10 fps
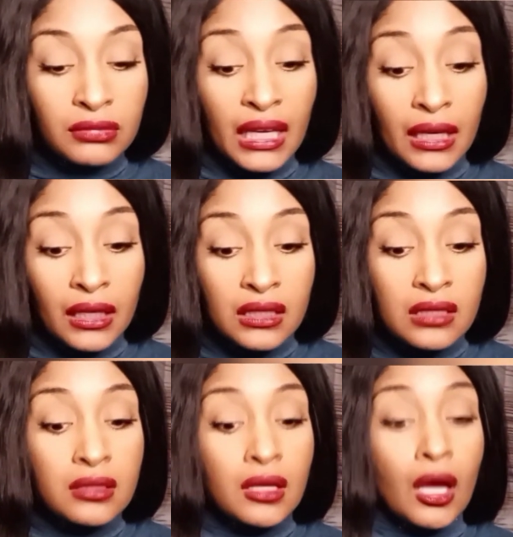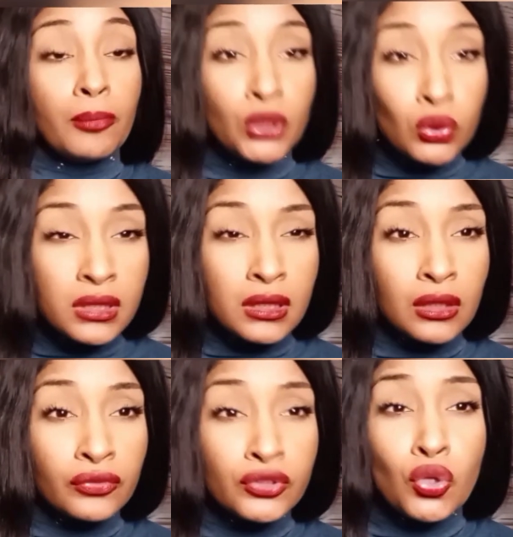is
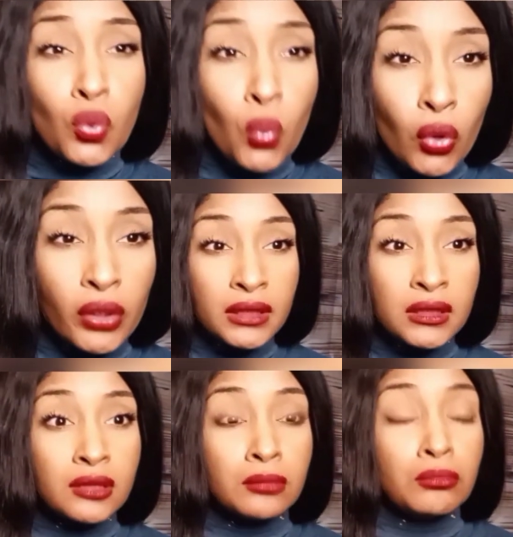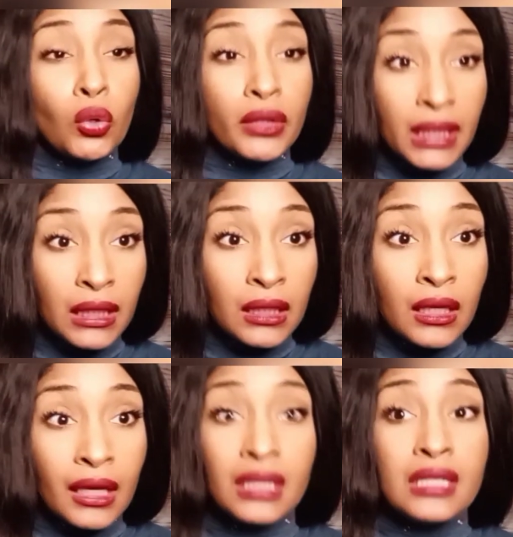abusive towards Monique.
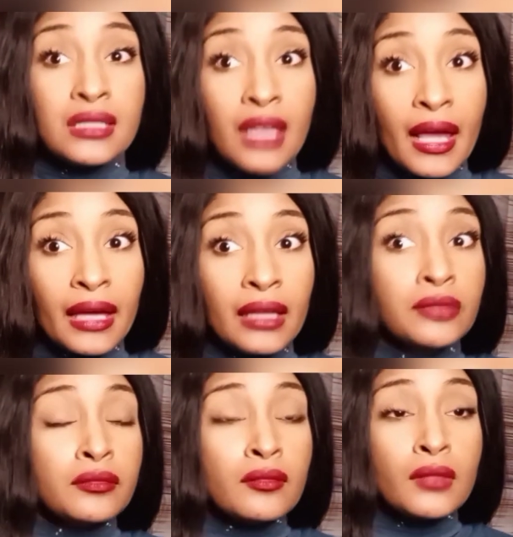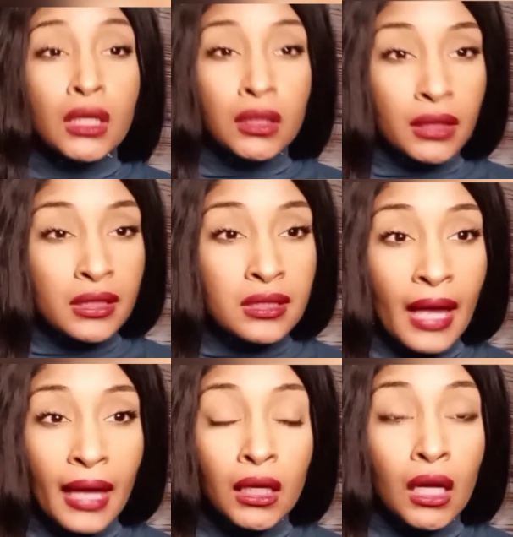And he's saying, this
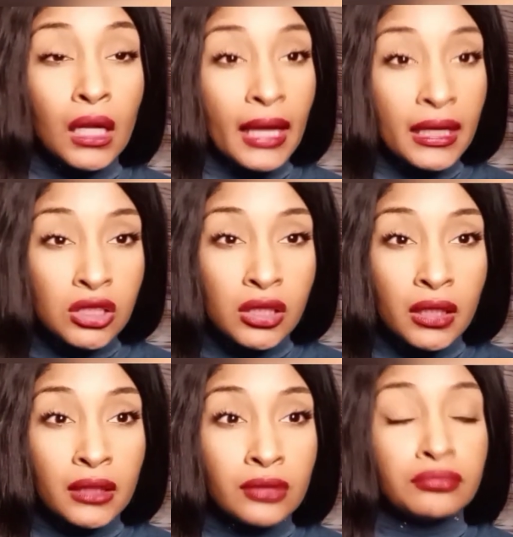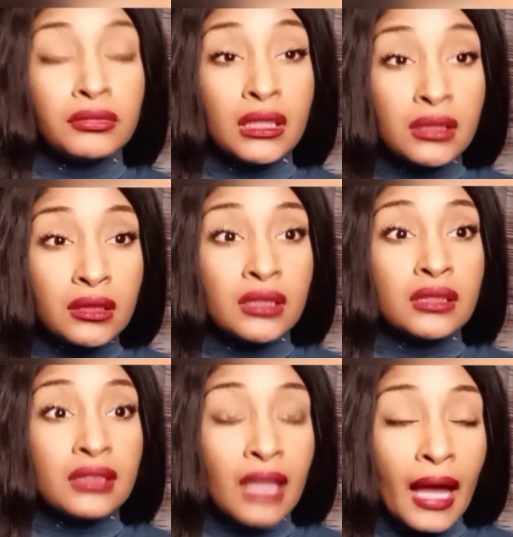ain't alleged, this
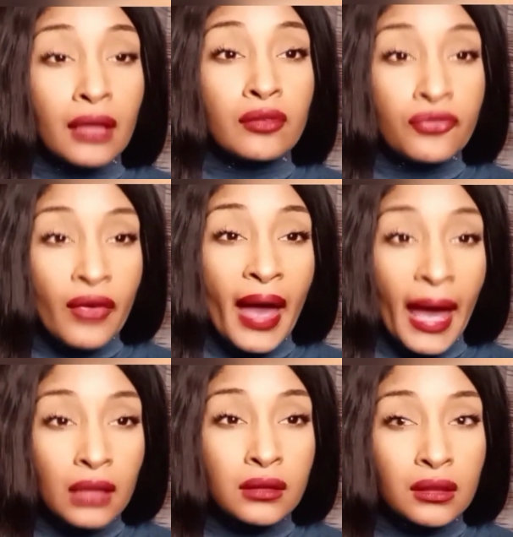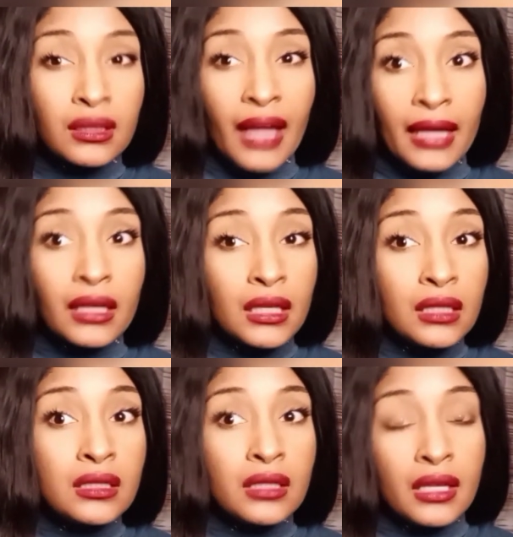is like fact. Like
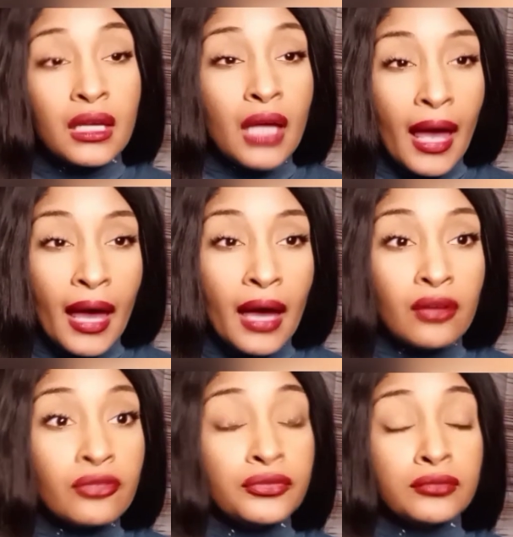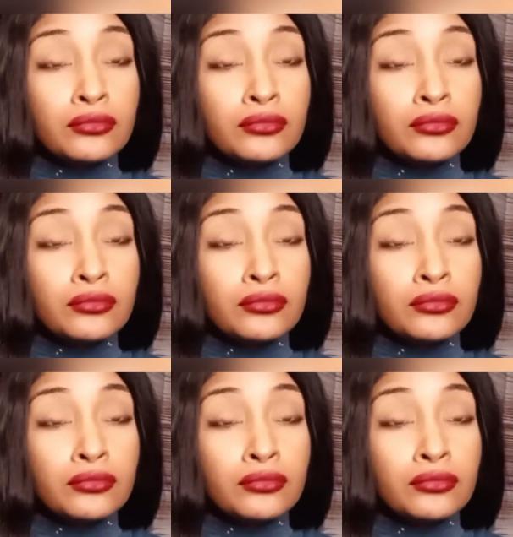he have